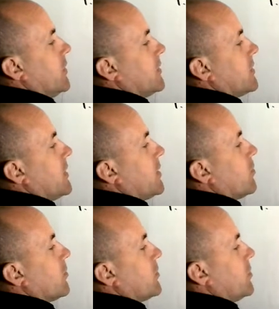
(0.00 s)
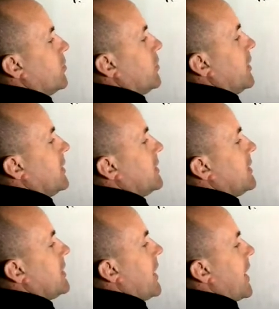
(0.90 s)
is equal to
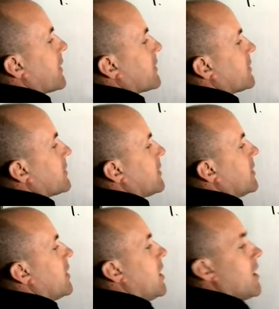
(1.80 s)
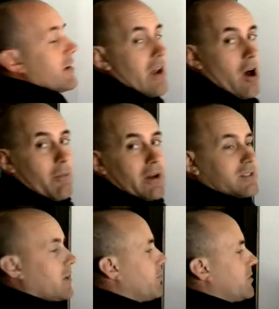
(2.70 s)
dx. Now my
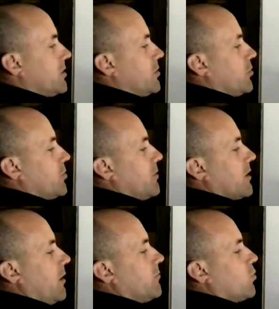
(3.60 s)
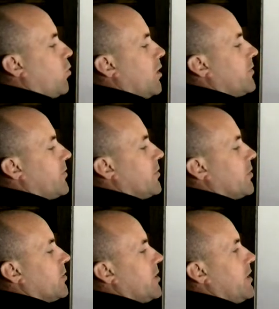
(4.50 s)
substitution becomes
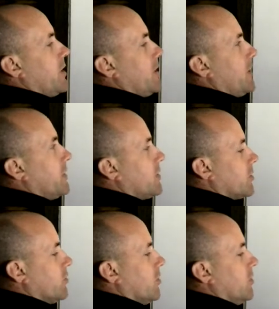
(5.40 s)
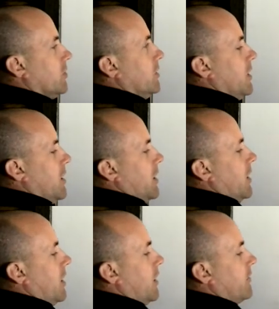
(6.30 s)
1/3 integral
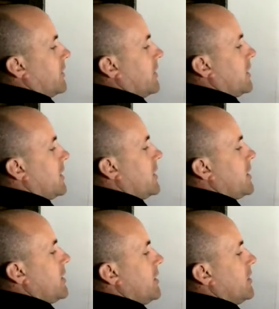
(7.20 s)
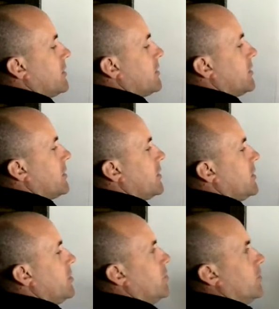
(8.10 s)
of e to the
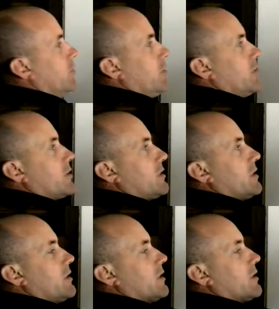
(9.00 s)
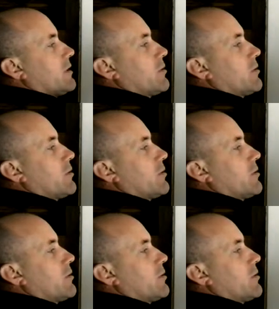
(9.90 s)
u. You can see that the